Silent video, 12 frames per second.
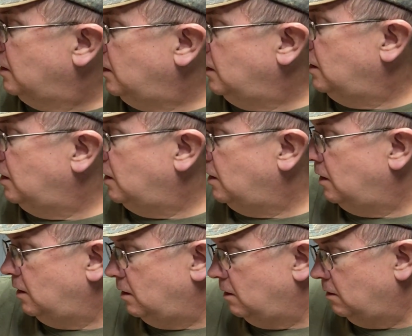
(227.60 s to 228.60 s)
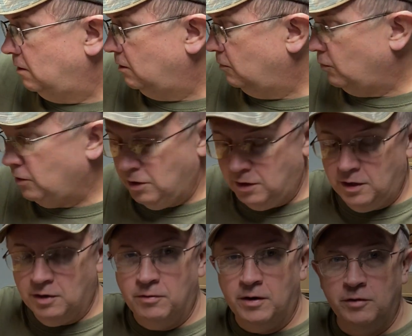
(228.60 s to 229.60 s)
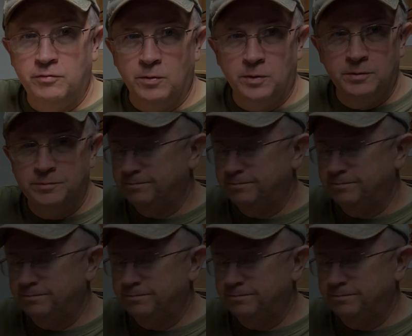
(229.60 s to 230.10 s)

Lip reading: and we're going to get ready for it.